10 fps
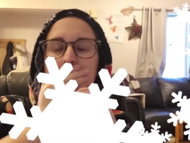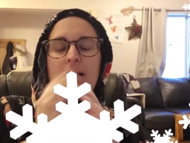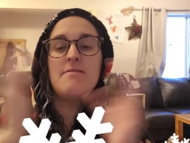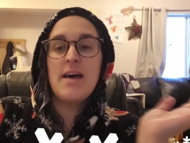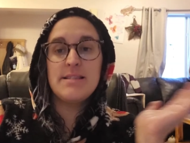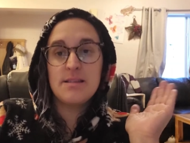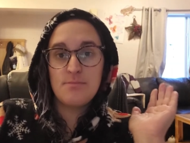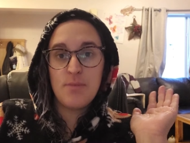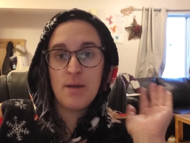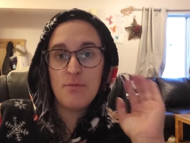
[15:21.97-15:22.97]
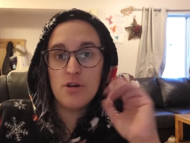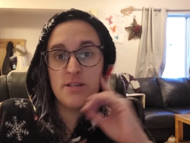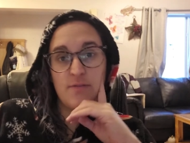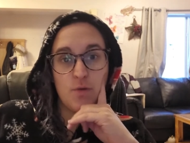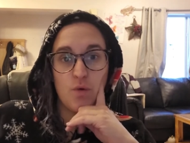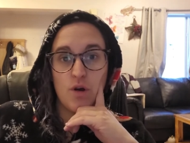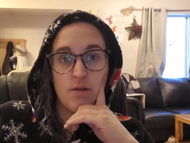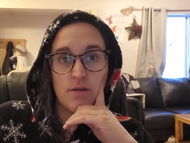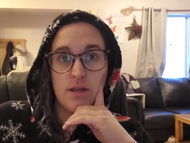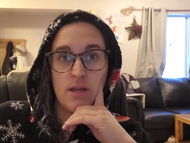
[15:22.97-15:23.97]
And that's my books for
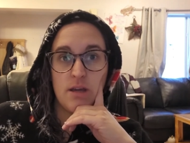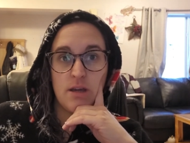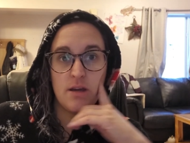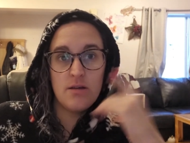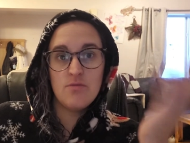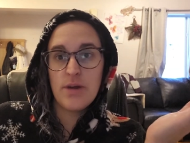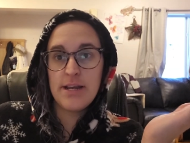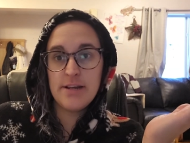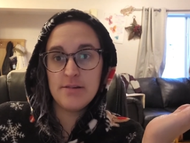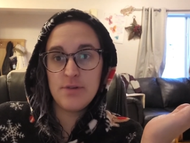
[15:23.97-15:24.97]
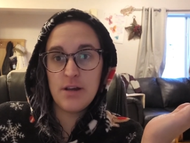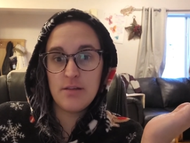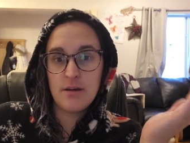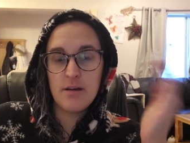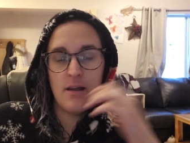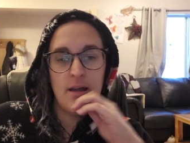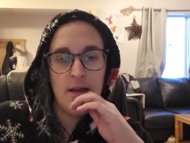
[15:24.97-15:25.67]
the Reindeer Readathon.